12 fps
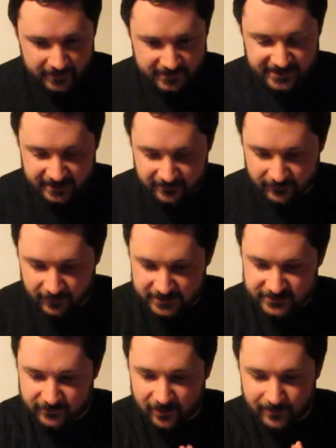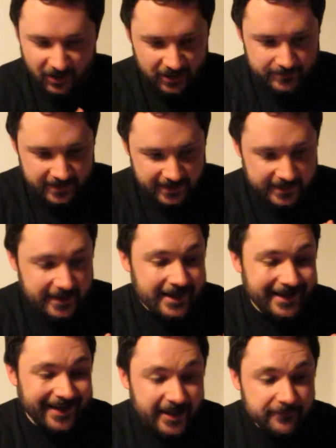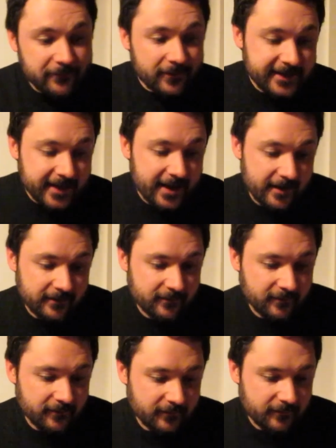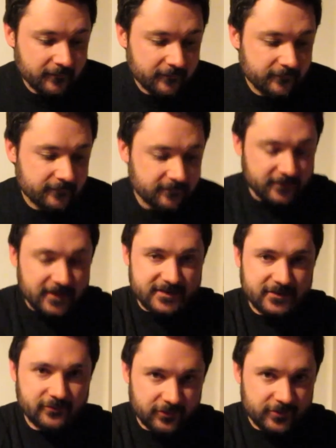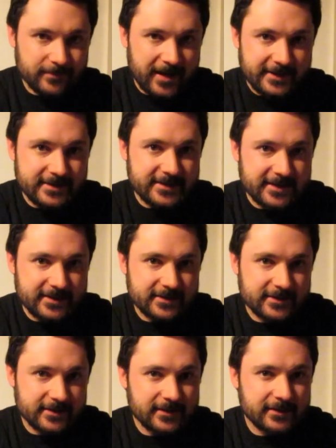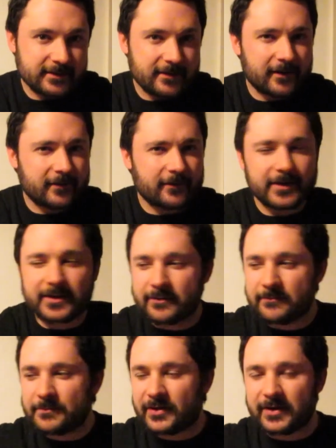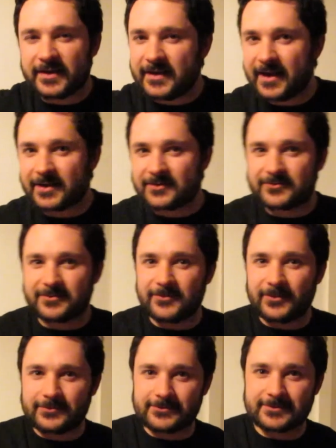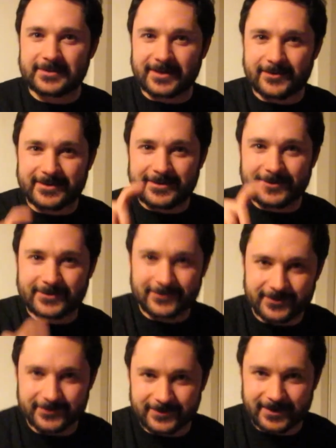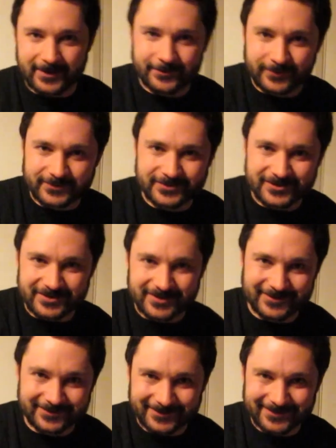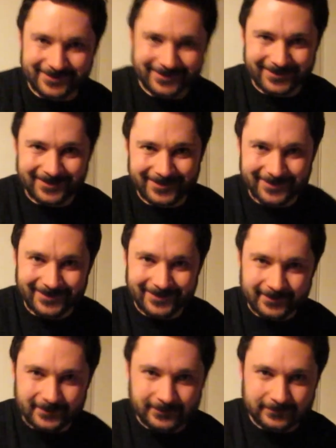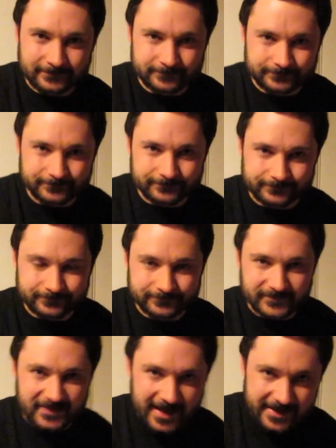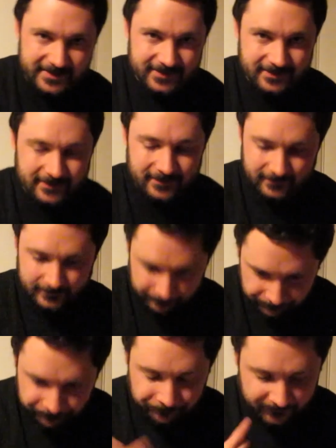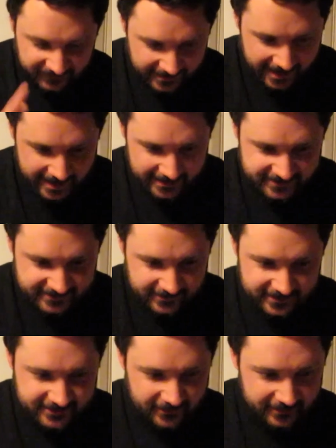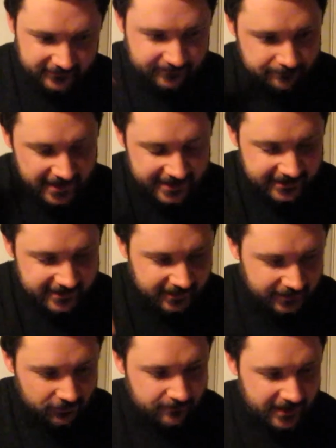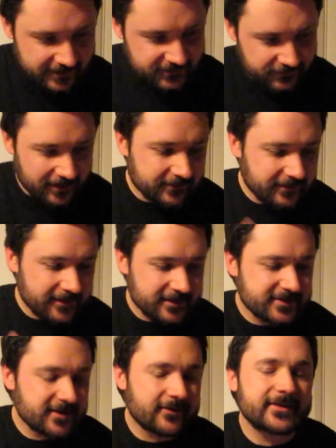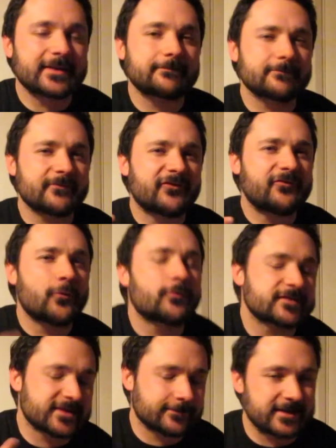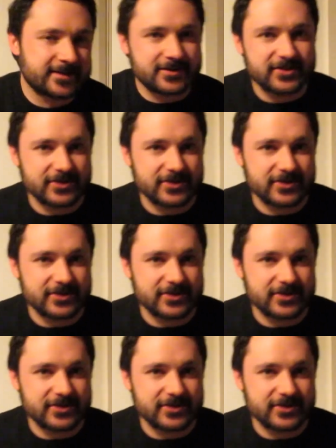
incentivise. Or I might be, if I get this crew painted, then I can buy the extra model to go in the crew that I want to do. It's a good way of curbing your spending and encouraging you to paint at the same time. So it's kind of making a little mental note. Now there's nothing forcing me to